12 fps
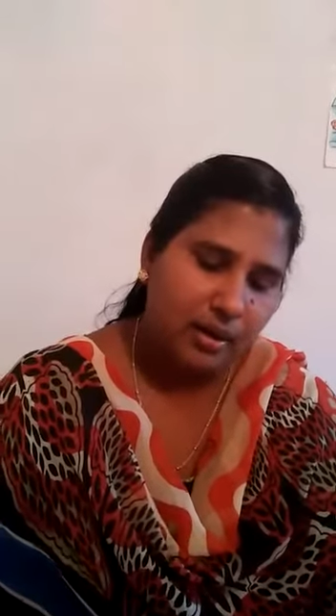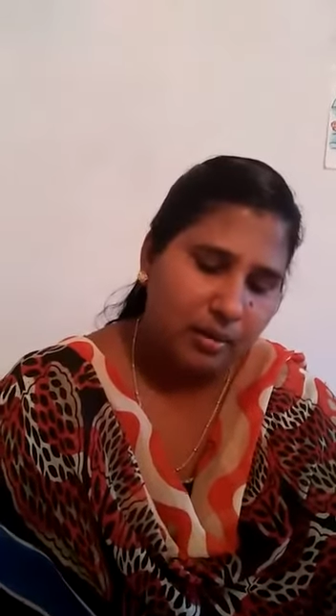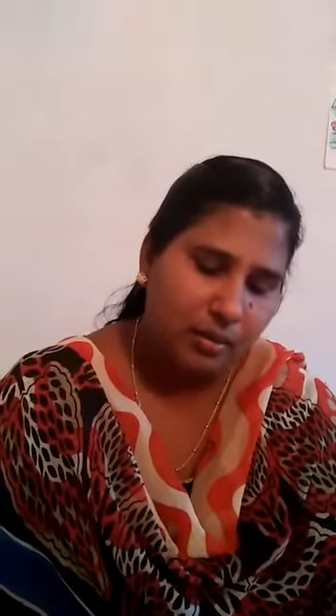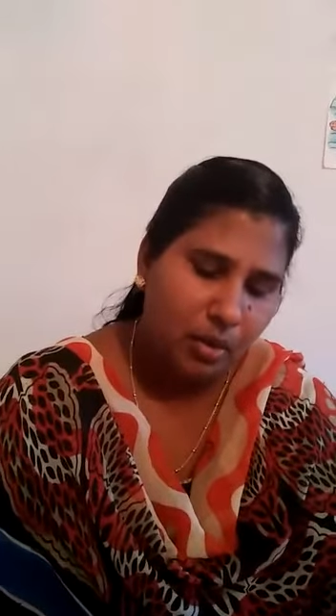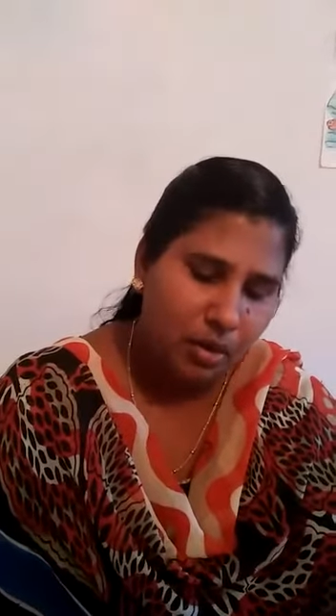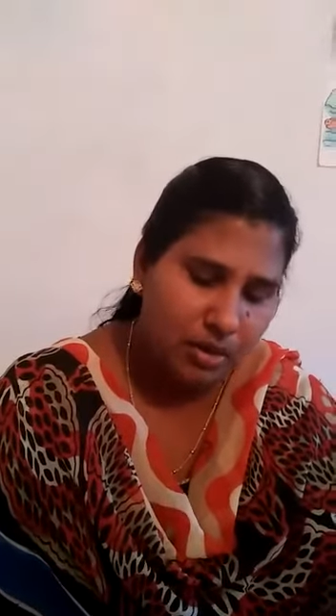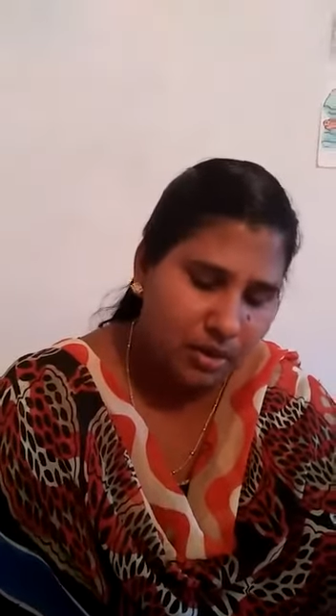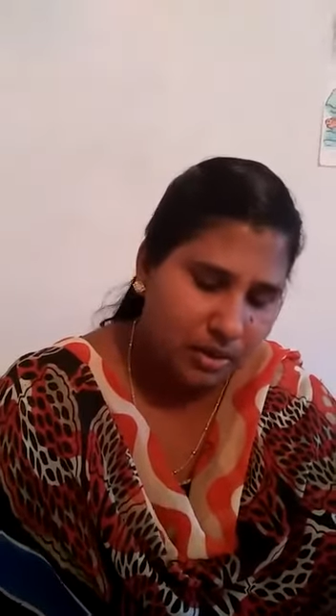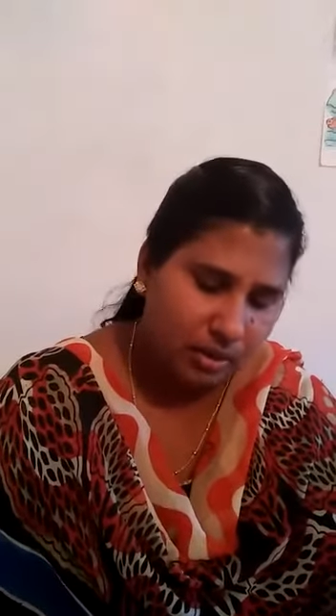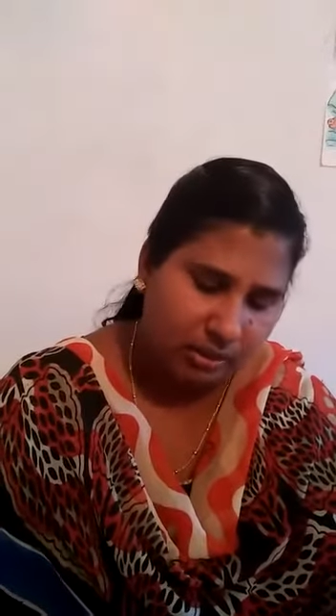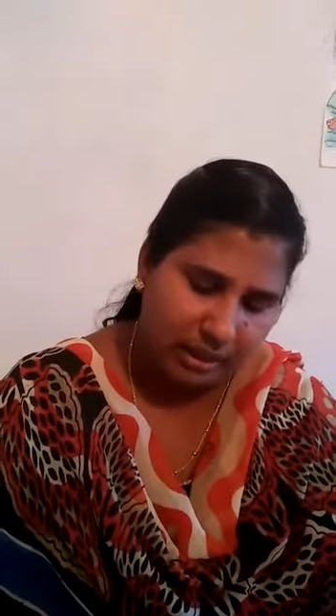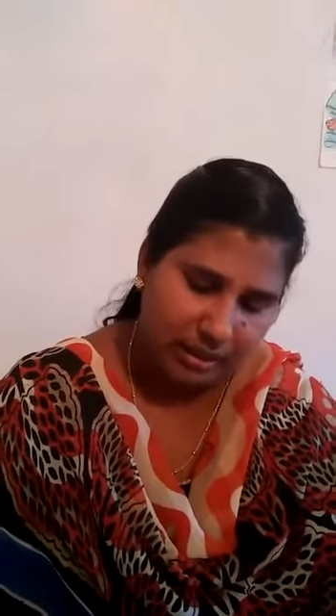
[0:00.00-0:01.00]
most
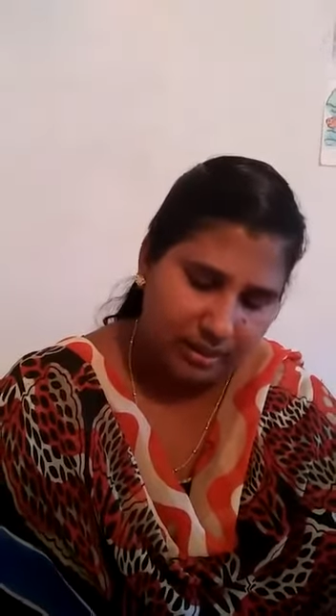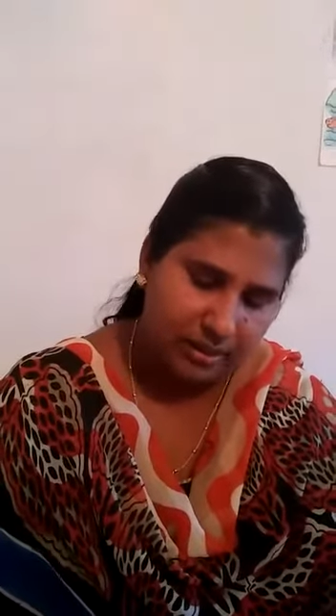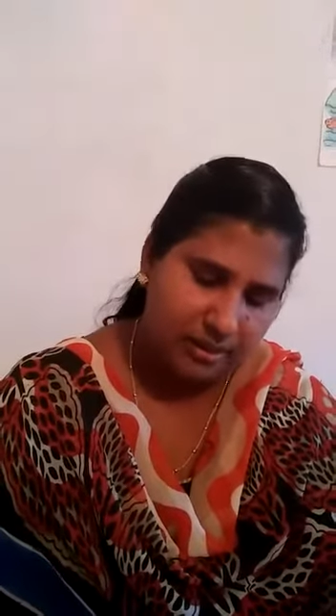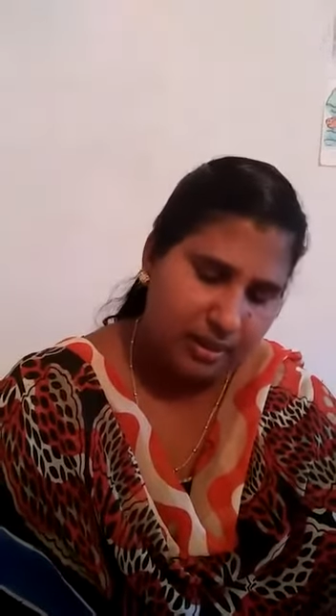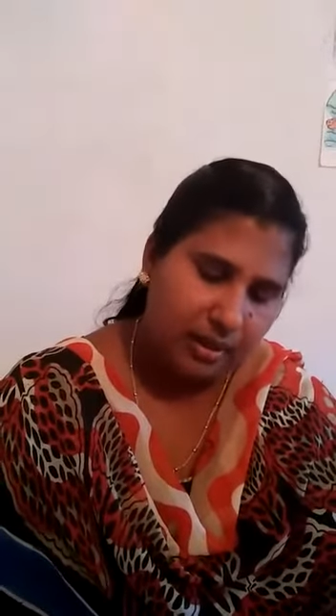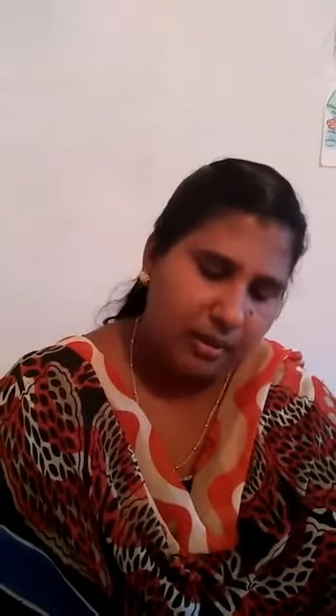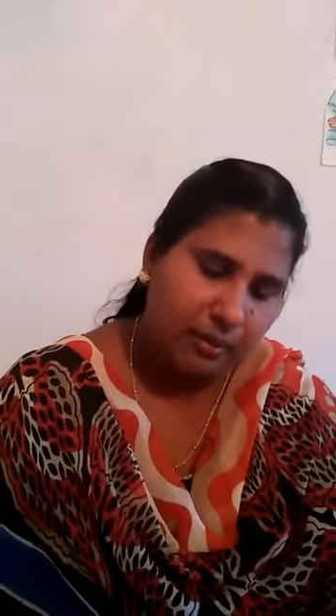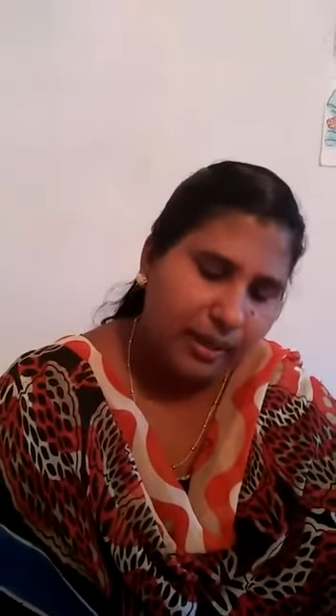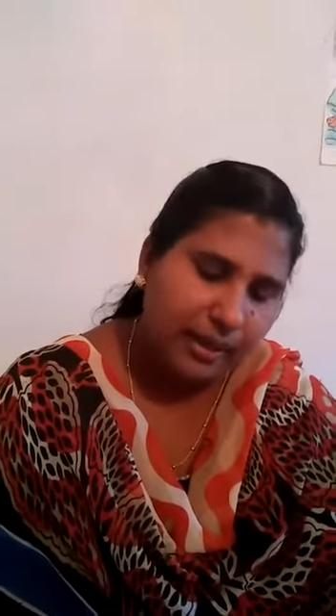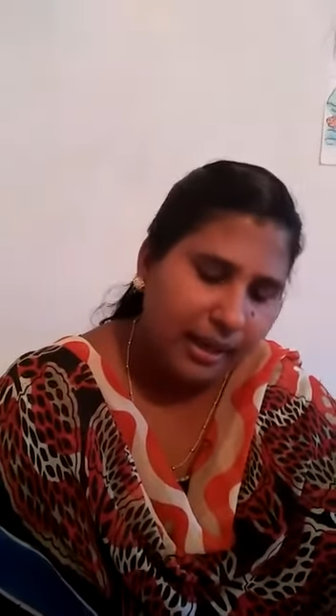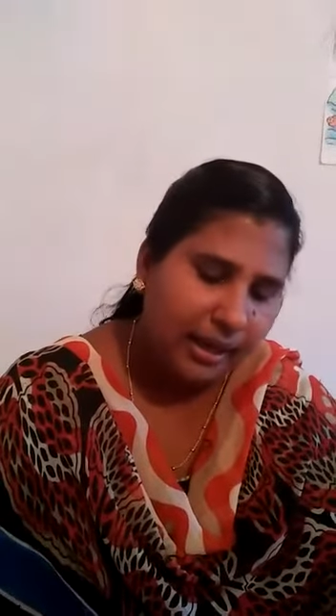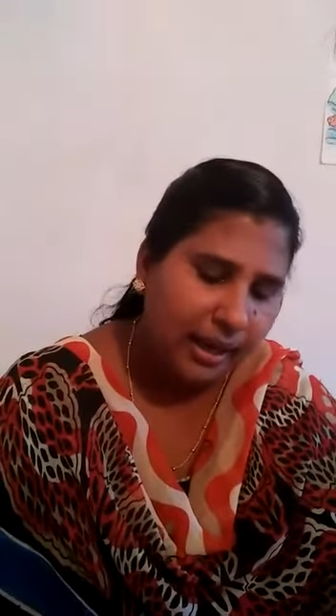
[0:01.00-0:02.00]
things. But
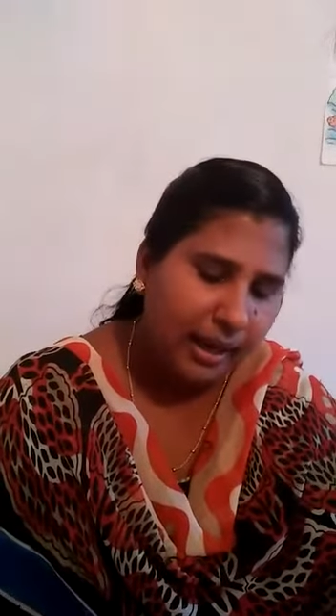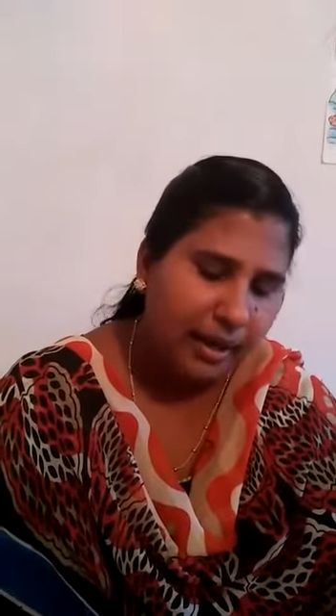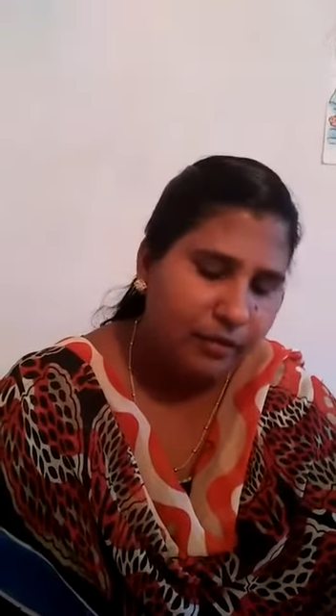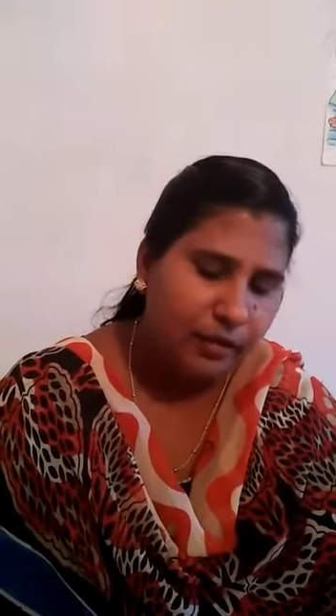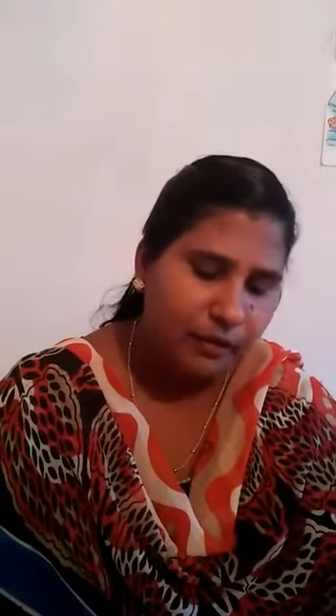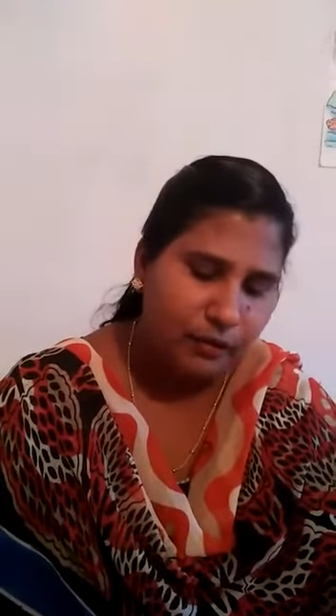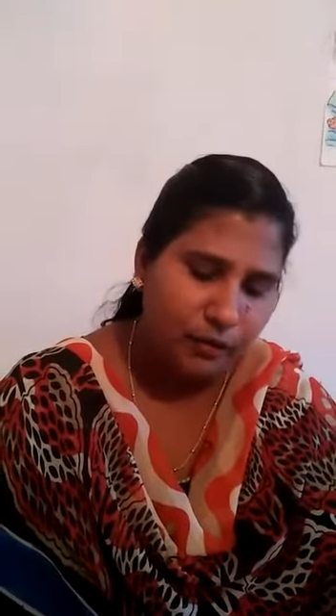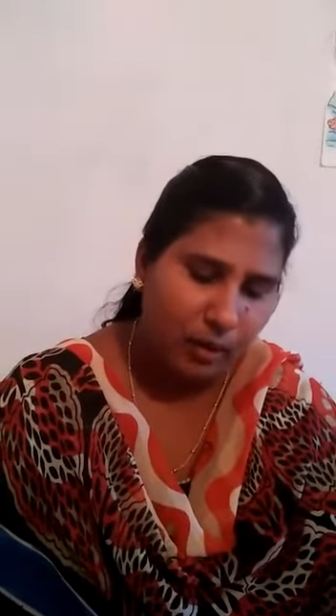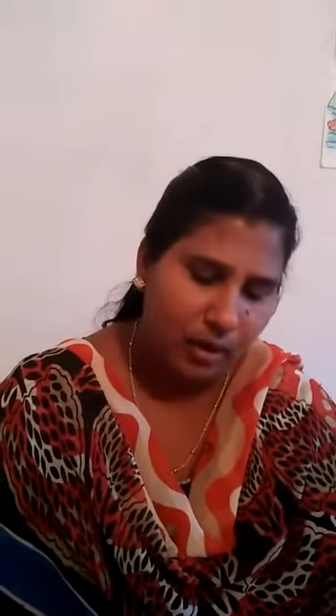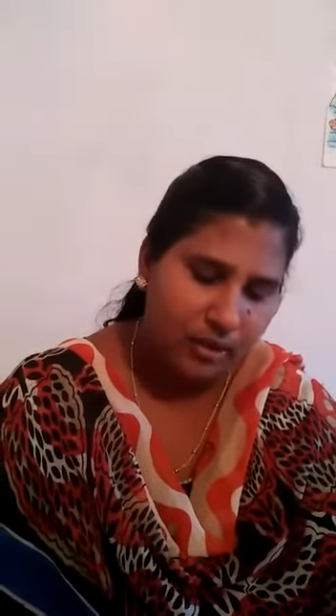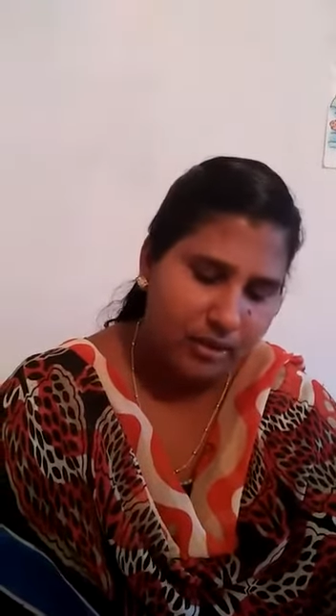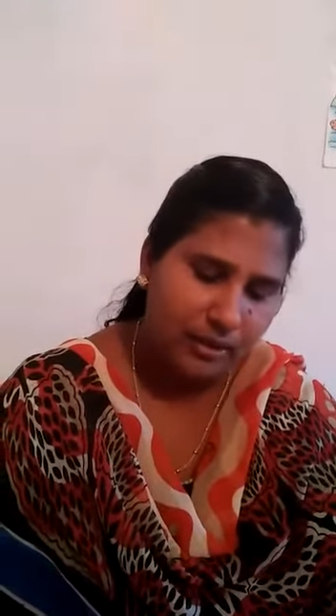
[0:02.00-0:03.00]
he had one
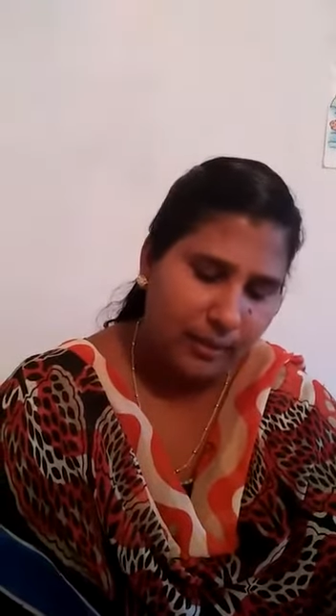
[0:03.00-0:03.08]
fault.